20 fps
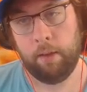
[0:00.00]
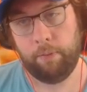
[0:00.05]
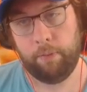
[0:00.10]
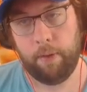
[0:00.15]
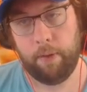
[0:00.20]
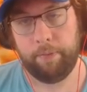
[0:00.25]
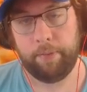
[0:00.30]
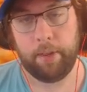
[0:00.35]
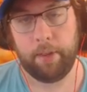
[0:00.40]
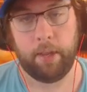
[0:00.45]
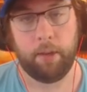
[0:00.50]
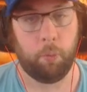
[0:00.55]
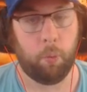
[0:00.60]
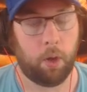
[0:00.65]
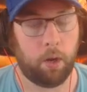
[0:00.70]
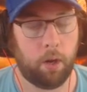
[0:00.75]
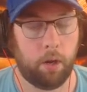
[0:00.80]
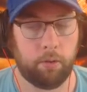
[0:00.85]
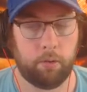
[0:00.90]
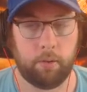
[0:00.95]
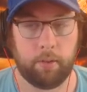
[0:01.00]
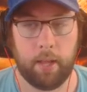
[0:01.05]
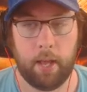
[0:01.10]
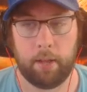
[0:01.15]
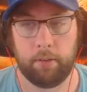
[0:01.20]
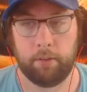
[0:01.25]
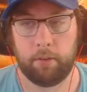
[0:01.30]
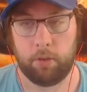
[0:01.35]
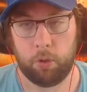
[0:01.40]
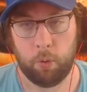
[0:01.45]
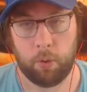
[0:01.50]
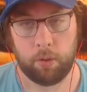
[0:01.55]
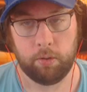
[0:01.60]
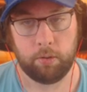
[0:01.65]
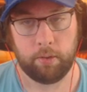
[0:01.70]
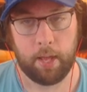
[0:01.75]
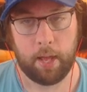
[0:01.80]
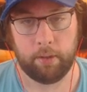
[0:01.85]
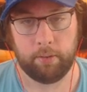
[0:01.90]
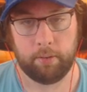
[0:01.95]
$50,000, $100,000,
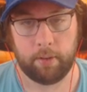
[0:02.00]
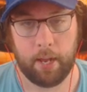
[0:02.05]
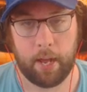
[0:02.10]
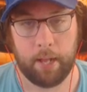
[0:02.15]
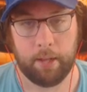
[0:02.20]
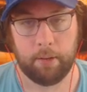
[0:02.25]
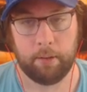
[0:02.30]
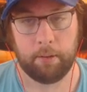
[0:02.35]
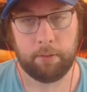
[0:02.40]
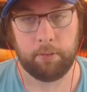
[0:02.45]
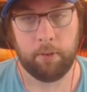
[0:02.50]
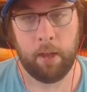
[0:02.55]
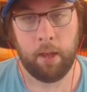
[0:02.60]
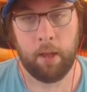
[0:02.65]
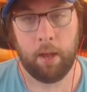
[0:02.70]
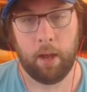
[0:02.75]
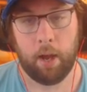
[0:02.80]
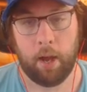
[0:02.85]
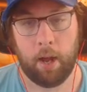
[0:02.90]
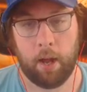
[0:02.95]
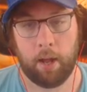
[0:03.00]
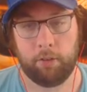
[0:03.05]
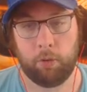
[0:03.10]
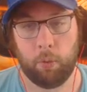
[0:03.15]
$200,000.